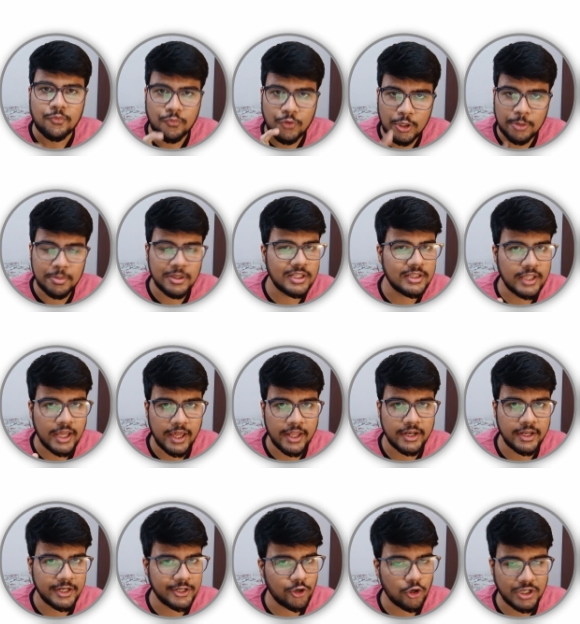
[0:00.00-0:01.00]
will be
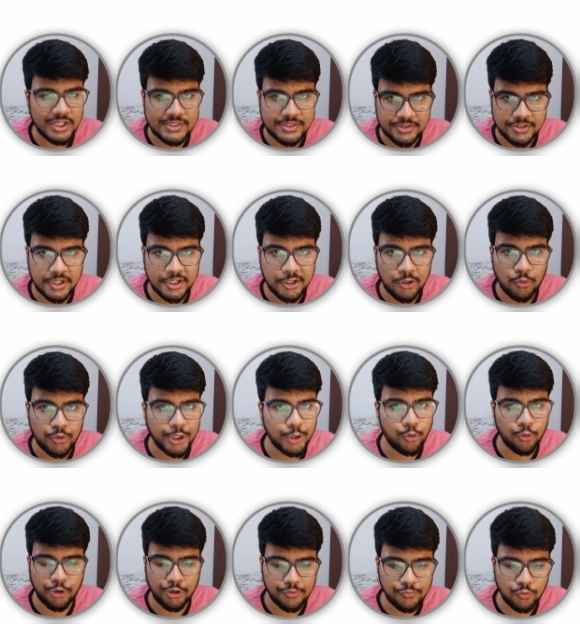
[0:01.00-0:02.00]
there in your TCS NQT
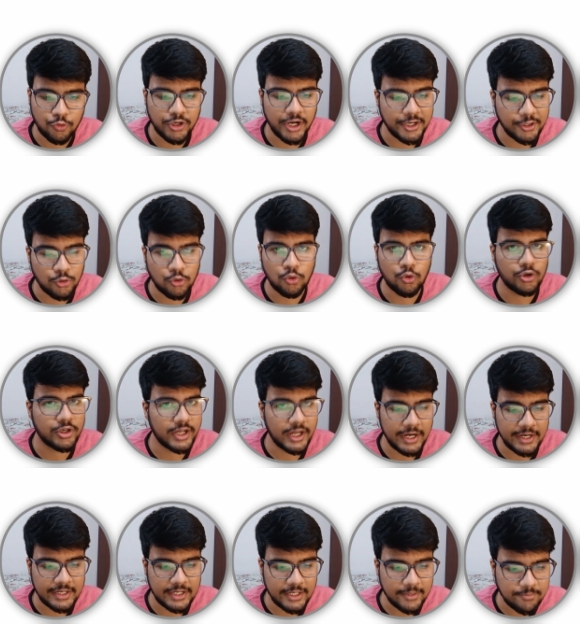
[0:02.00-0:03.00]
2024 that you wrote
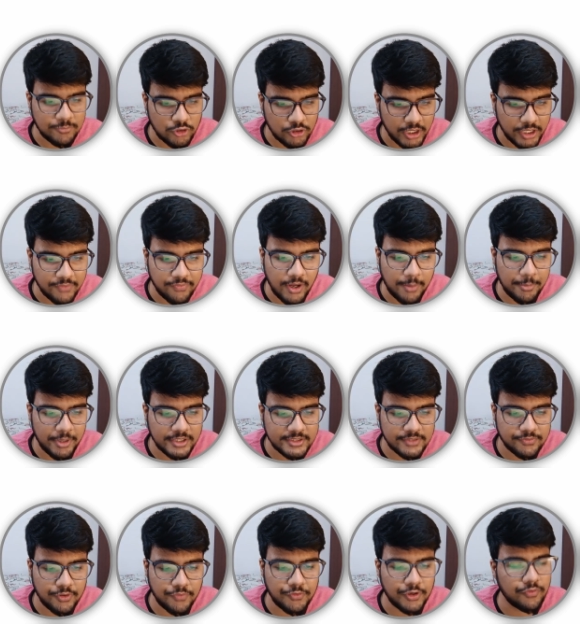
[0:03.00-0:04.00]
currently. So 35 minutes
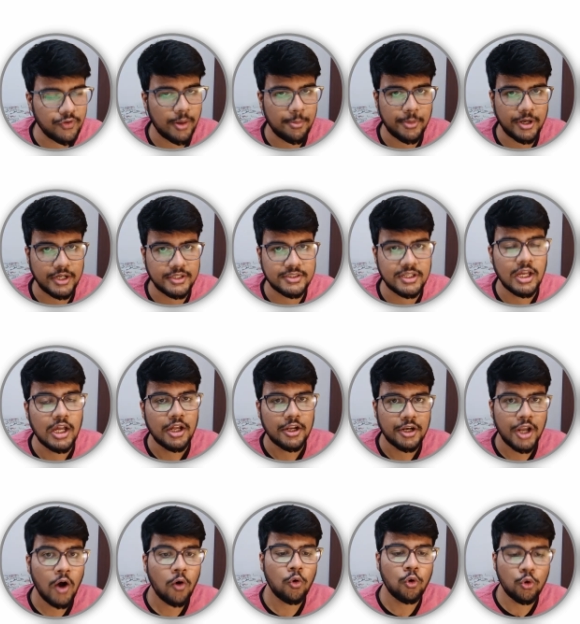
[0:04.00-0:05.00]
and 55 minutes.
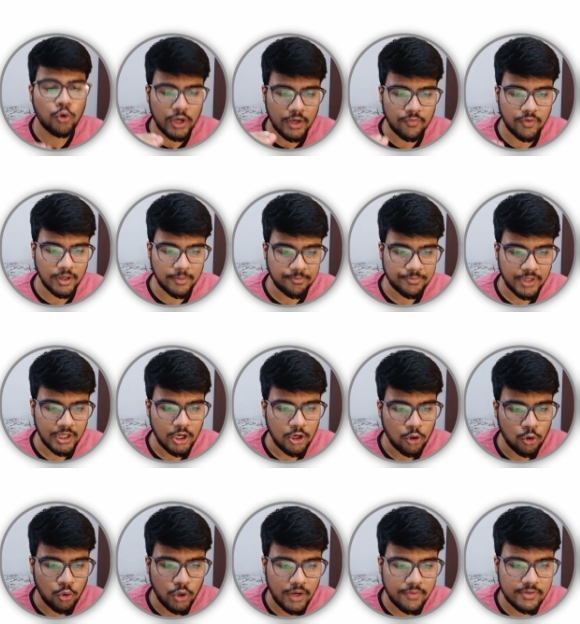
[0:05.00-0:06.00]
Now, whoever
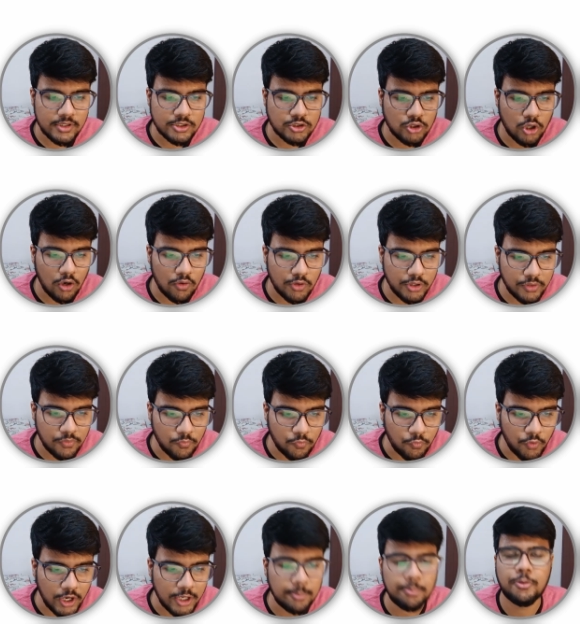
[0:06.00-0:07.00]
solved
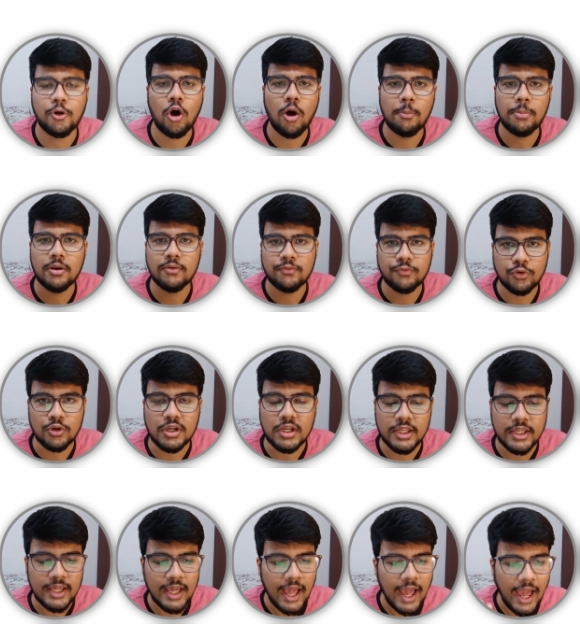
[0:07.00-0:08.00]
one problem
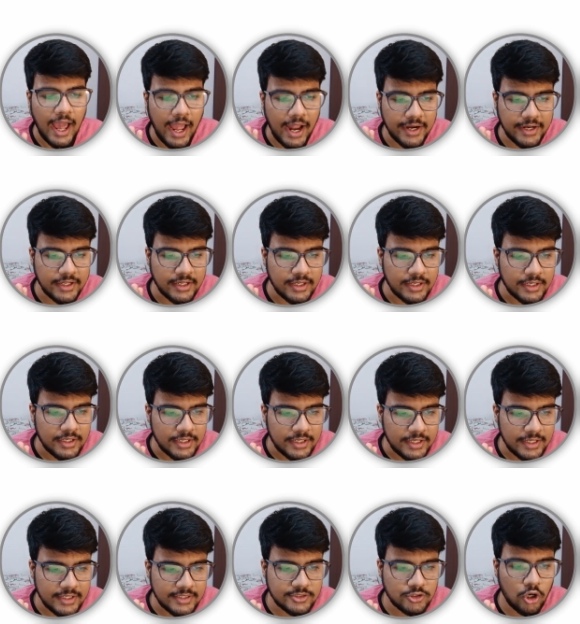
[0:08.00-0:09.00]
fully and
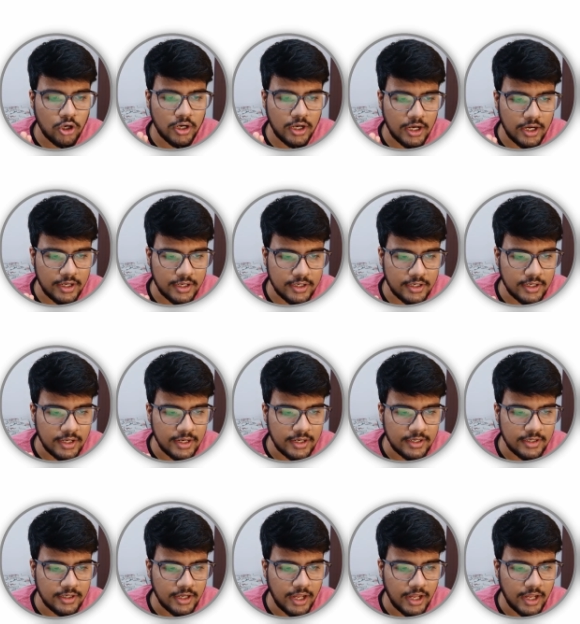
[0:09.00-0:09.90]
his or her